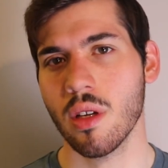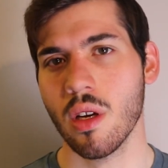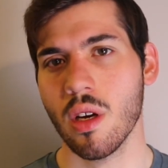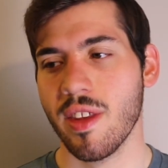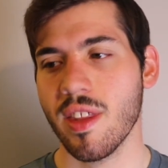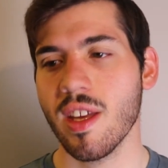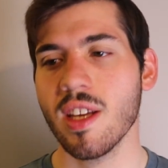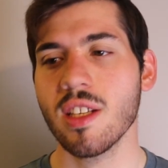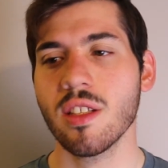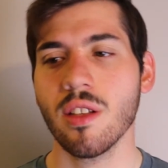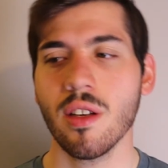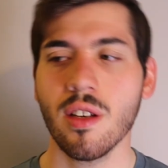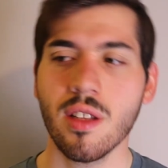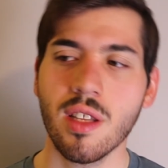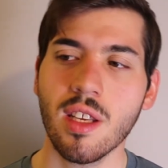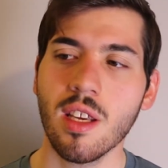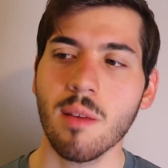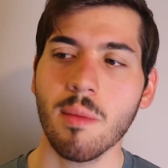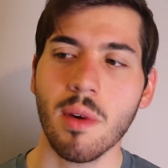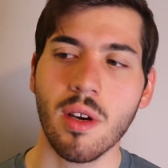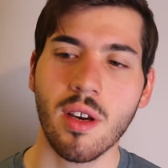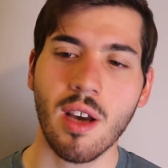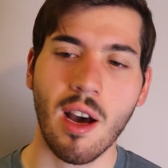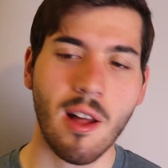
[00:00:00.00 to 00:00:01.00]
And then I started
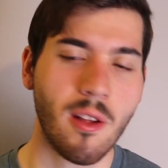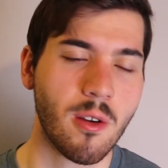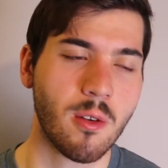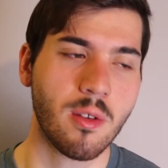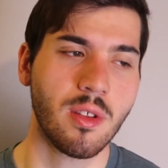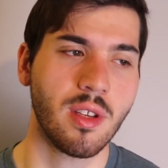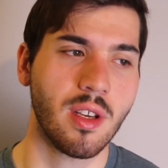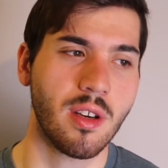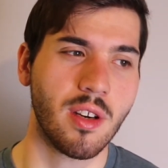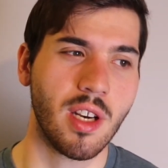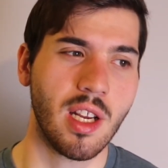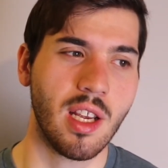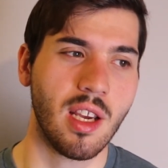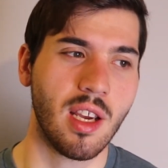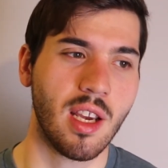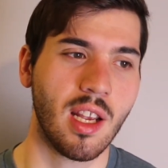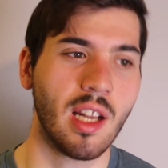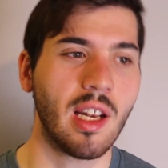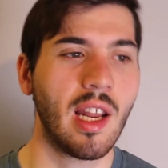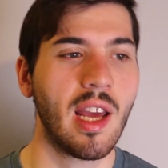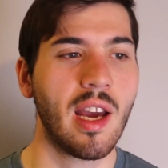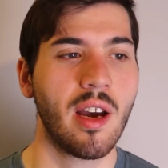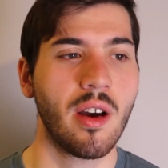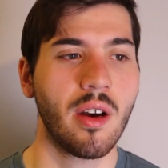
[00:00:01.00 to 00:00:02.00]
thinking about color theory
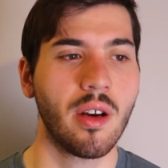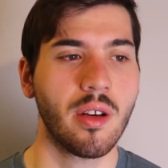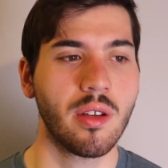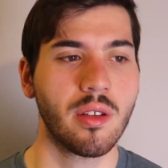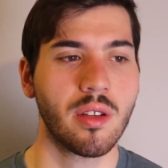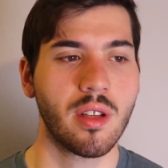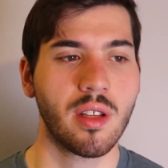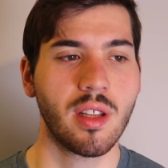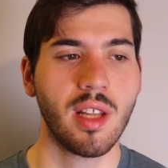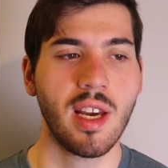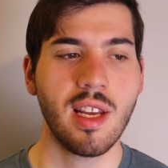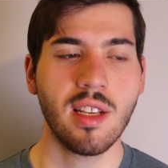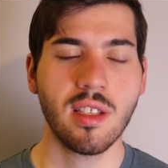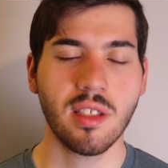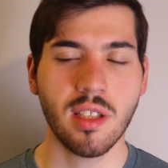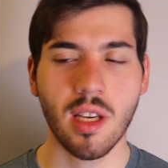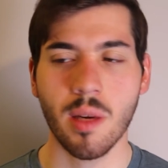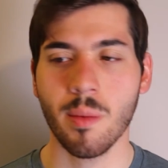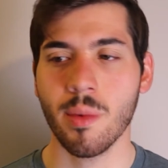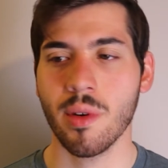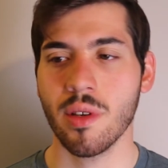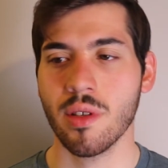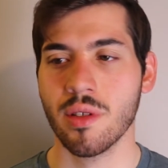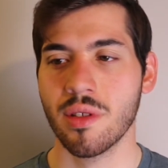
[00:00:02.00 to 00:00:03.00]
and how the
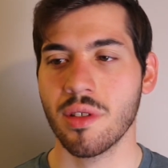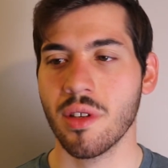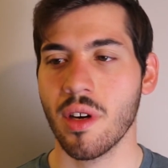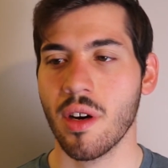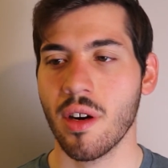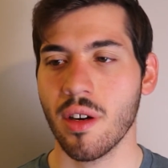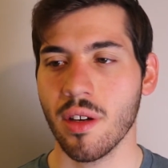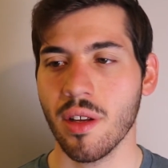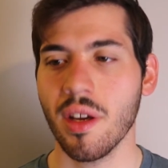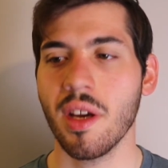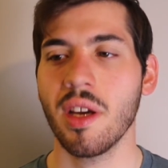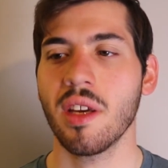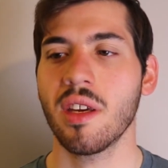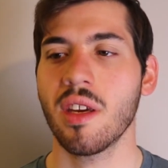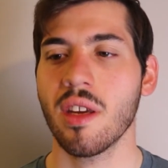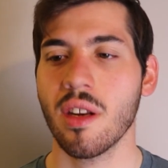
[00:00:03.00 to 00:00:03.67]
lightsabers are like,